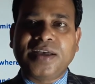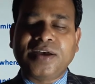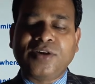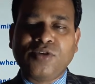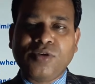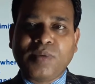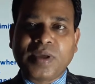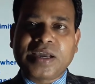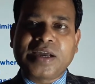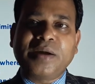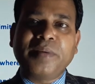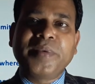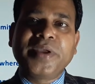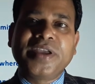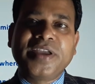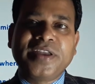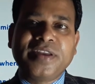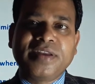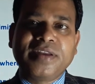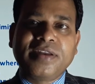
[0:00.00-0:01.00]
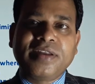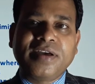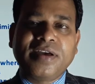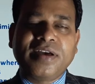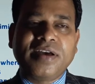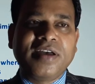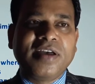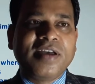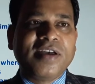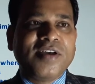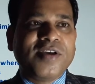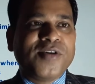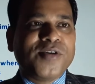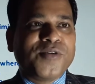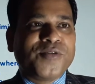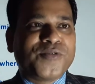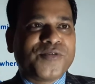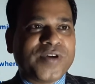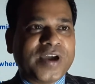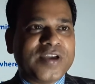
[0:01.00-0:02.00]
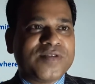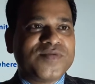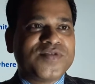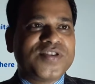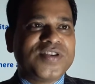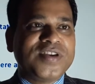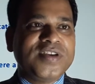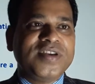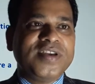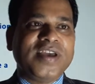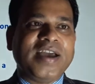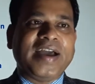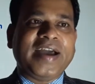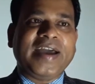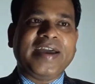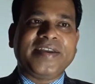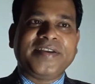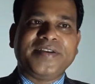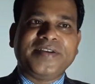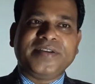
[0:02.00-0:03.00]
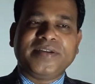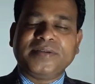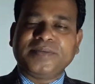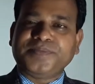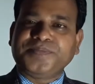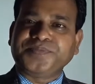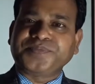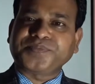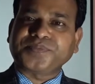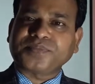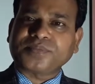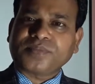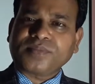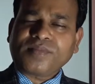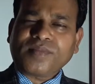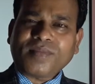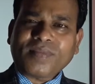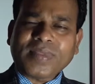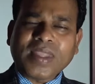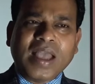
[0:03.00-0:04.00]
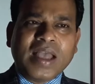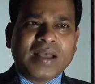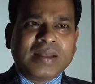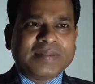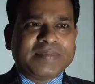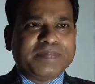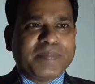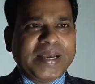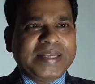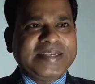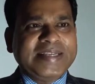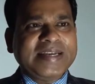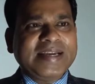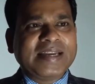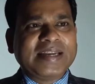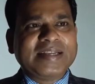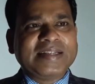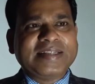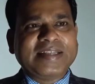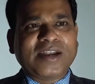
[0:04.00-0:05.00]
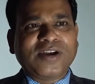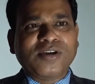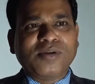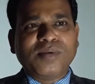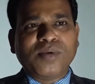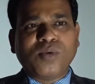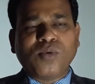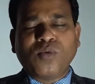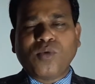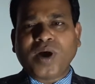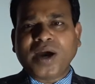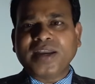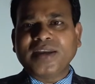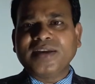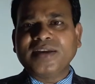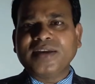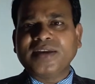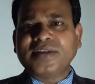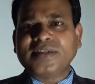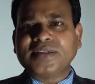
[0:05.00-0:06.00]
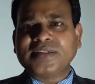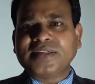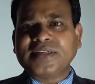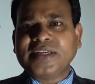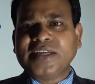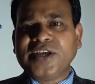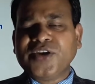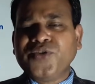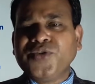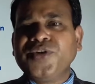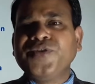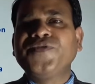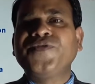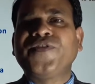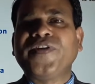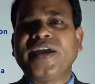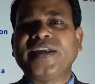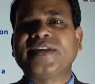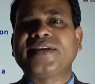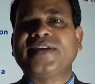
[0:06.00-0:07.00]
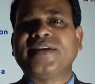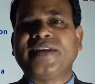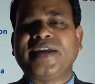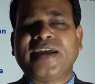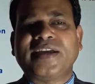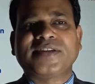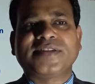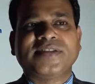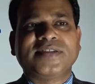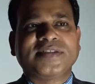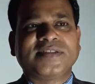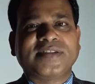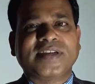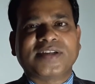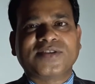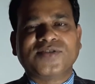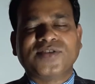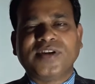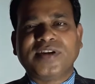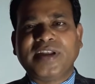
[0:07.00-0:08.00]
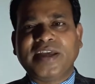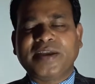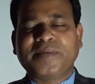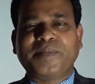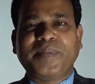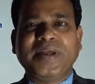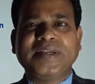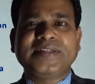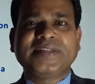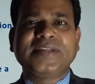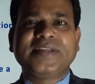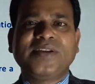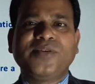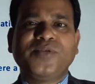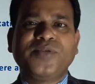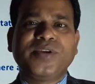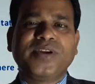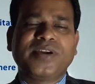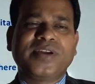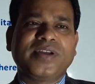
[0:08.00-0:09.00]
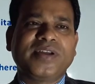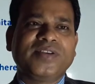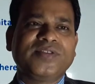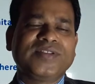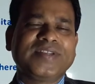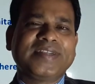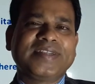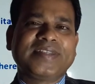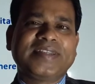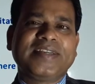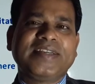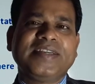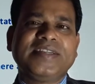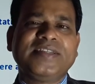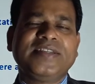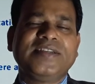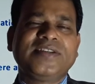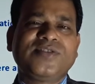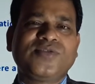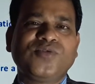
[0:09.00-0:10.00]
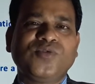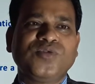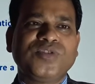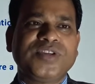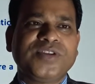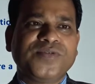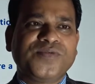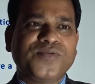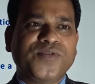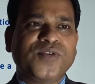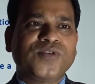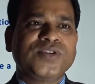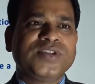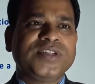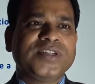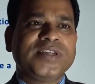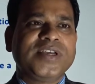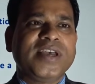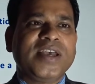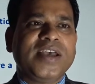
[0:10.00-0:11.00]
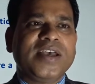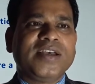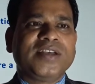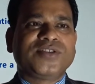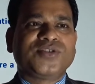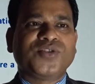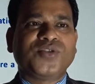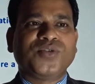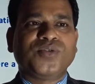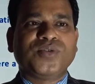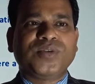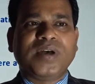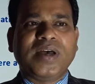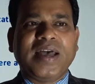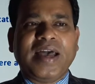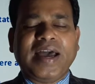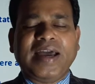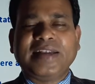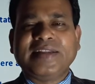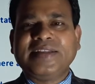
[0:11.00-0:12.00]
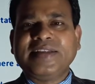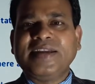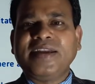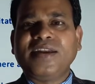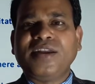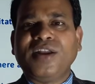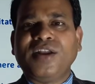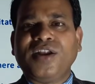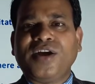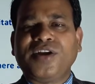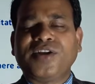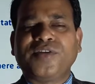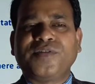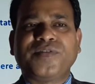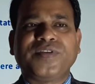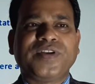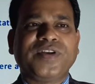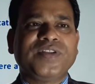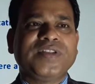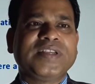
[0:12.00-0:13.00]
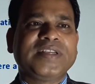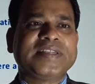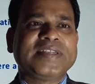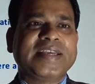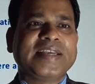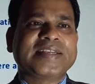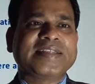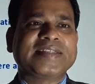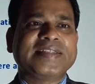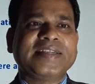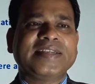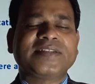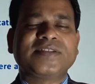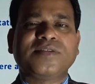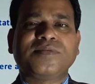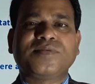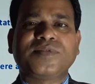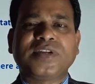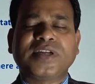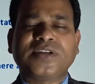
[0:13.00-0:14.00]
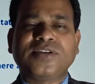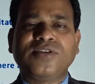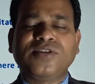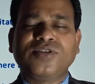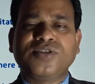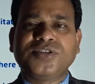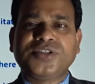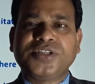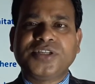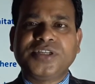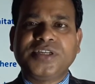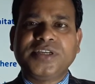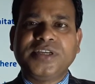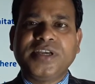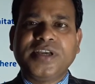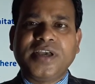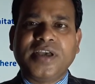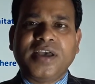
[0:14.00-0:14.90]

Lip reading: will be coming in 5G, and basically there will be one unified connections actually. Like presently we are using 3G, 2G, 4G. So and there are a lot of this excess of technology,